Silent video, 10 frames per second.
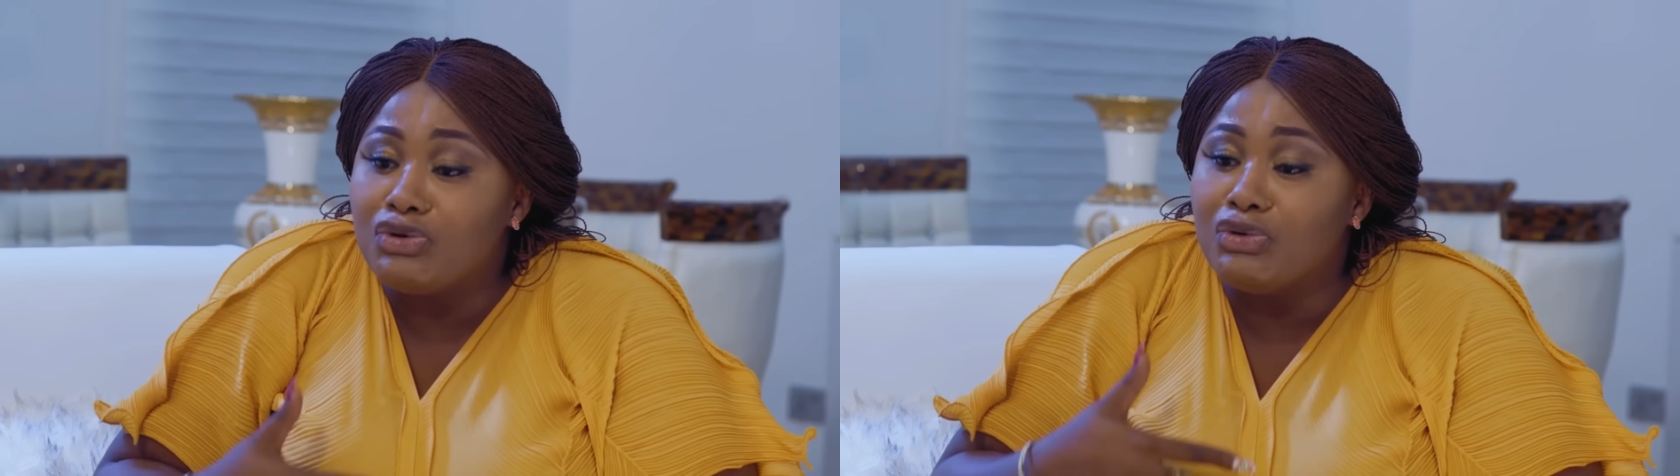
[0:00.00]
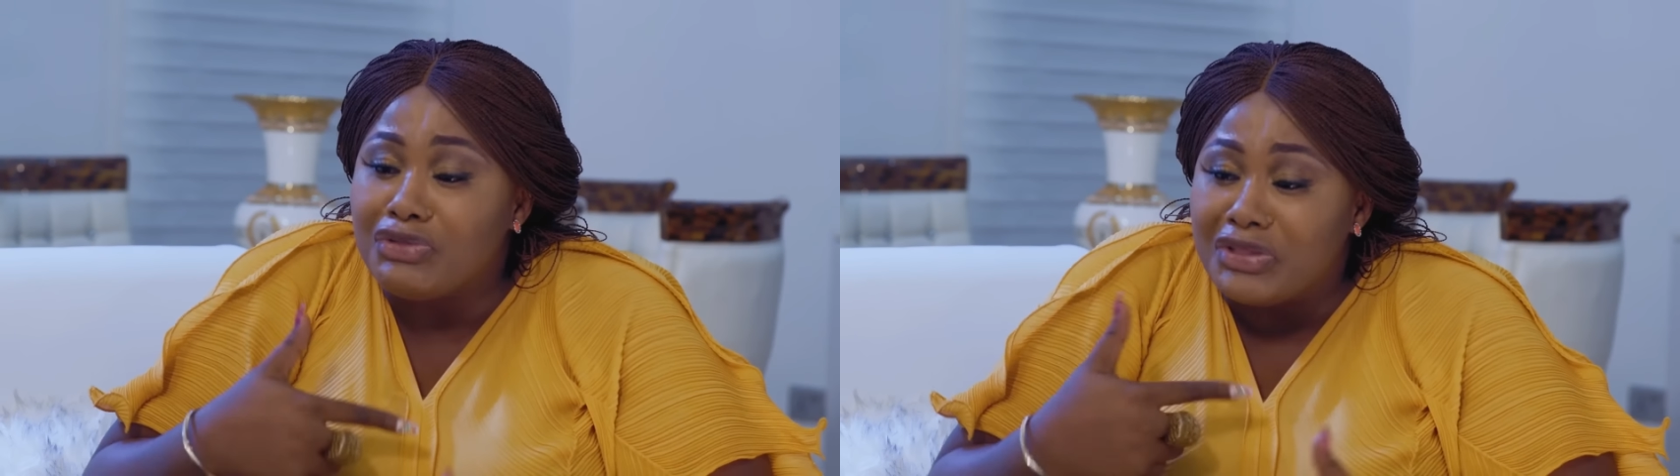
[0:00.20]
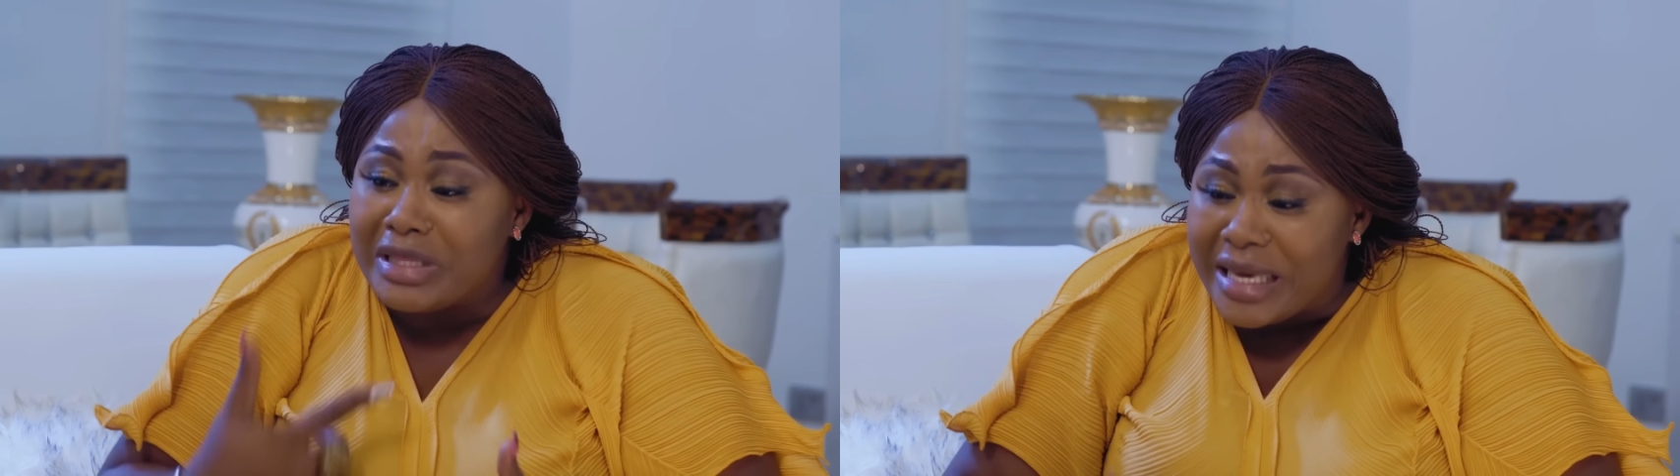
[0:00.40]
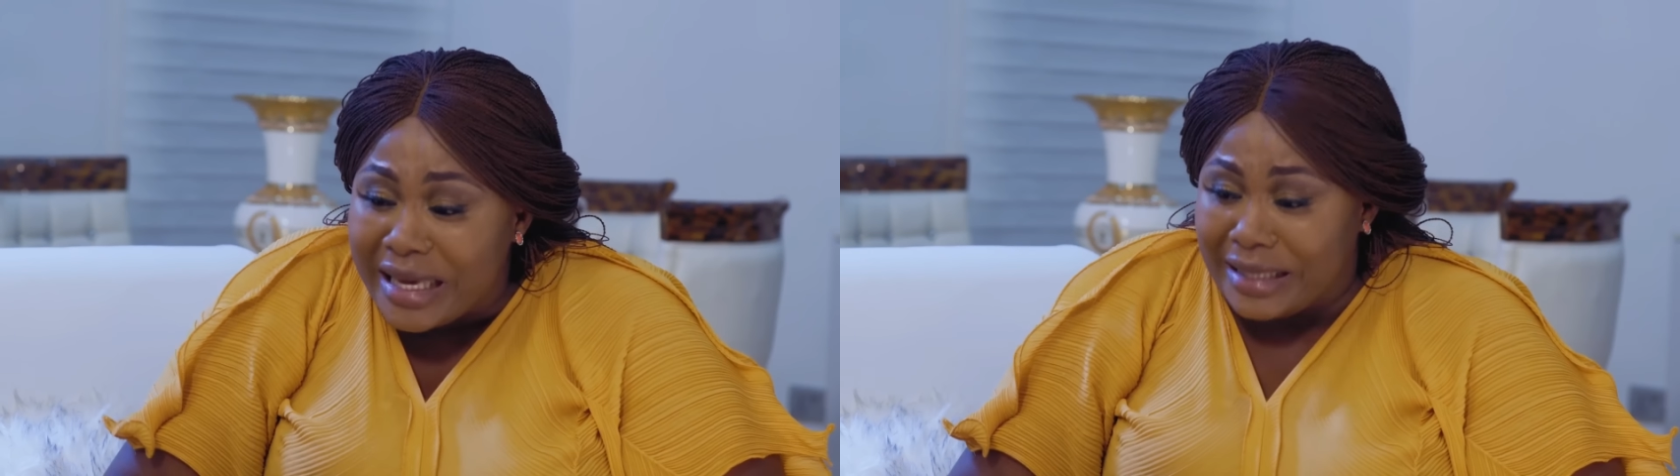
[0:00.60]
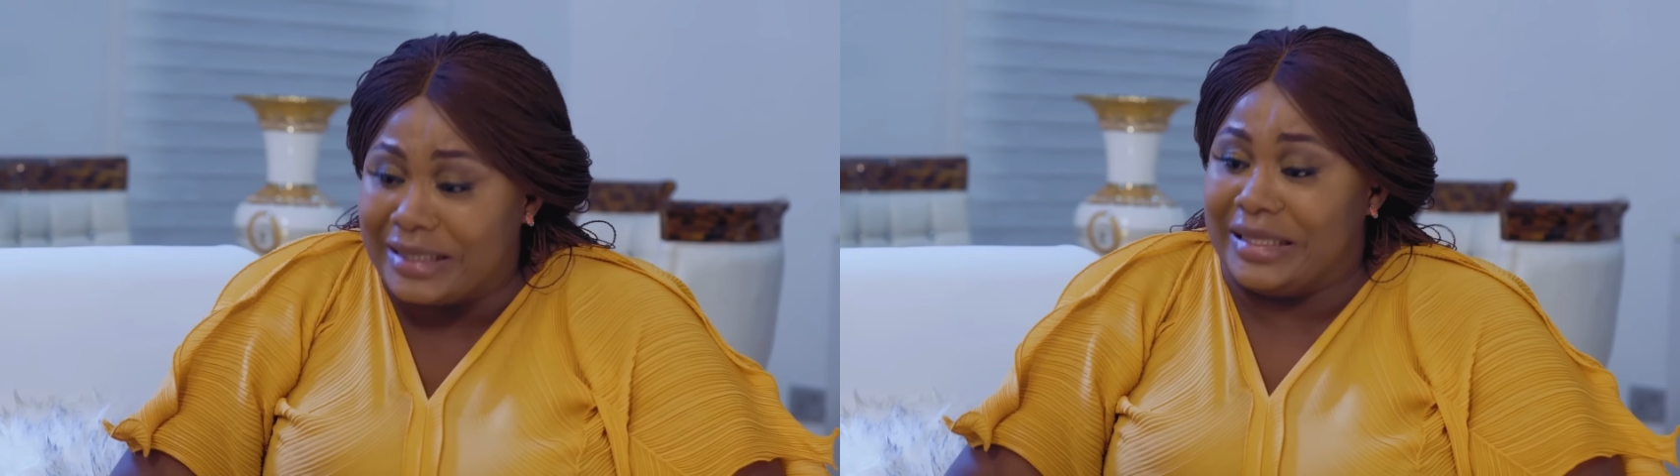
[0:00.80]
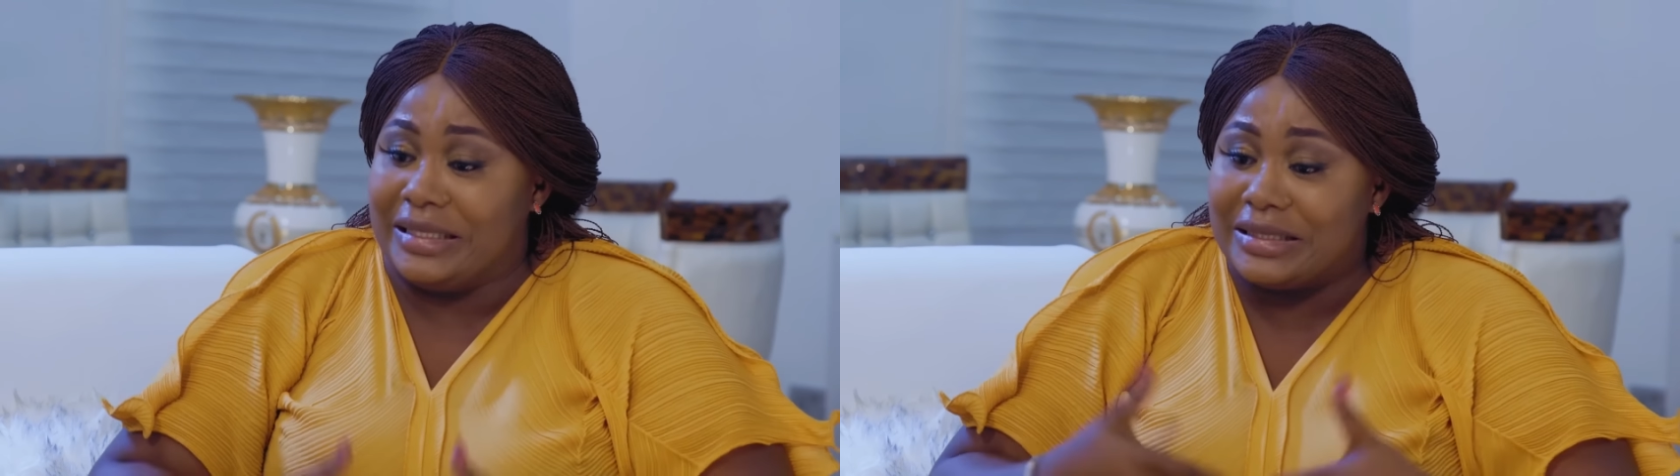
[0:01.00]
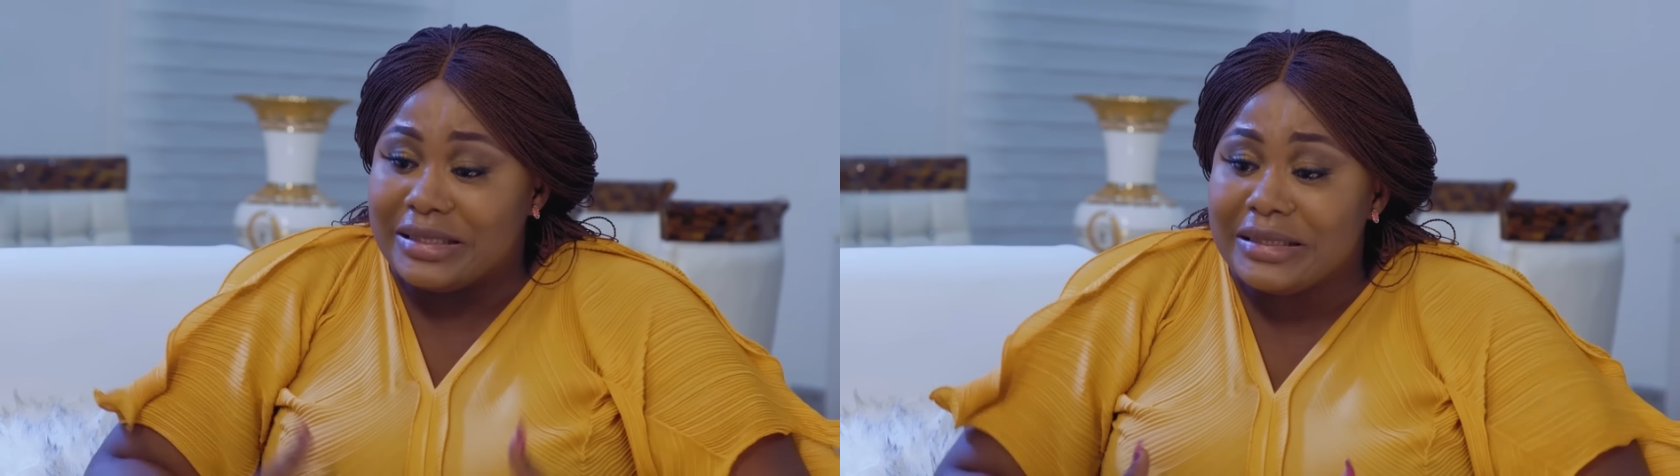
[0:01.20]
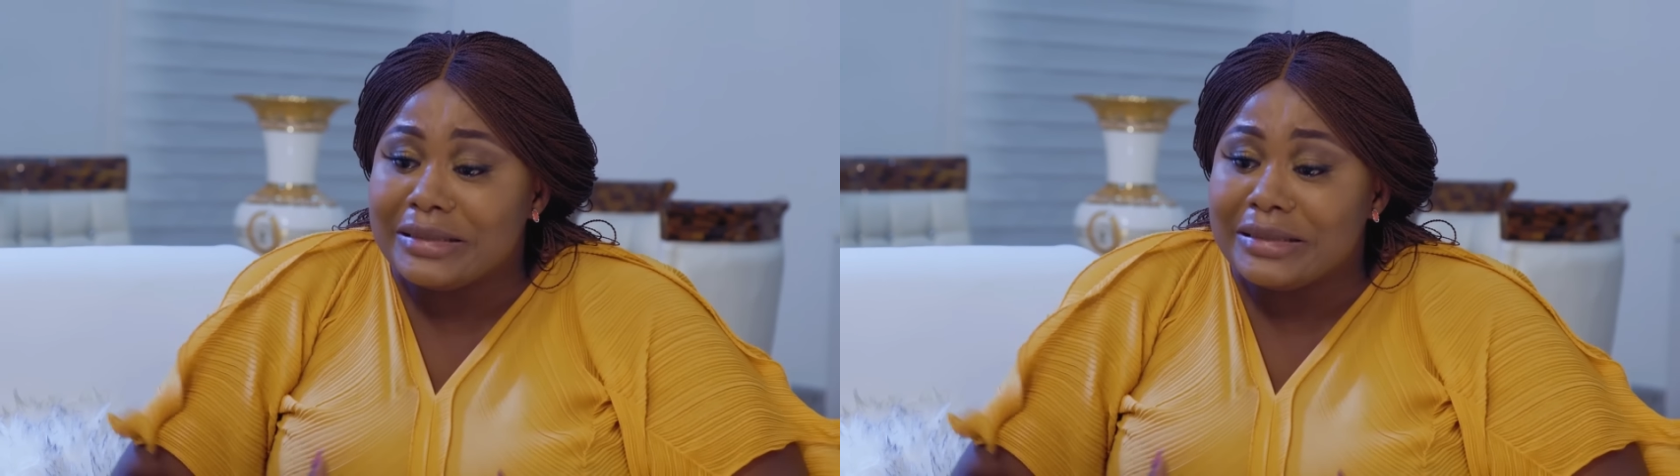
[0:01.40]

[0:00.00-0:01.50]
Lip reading: you think that